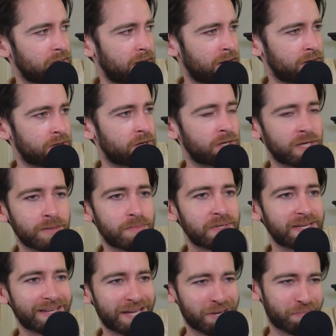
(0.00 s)
I don't know. He'd
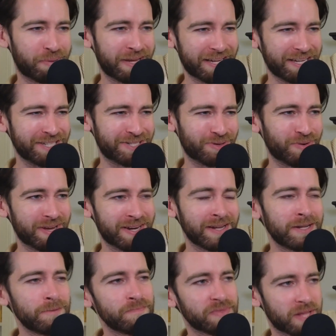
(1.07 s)
be into it.
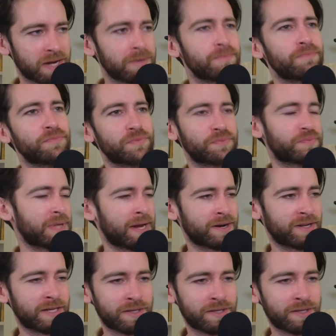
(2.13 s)
Let him. I don't know.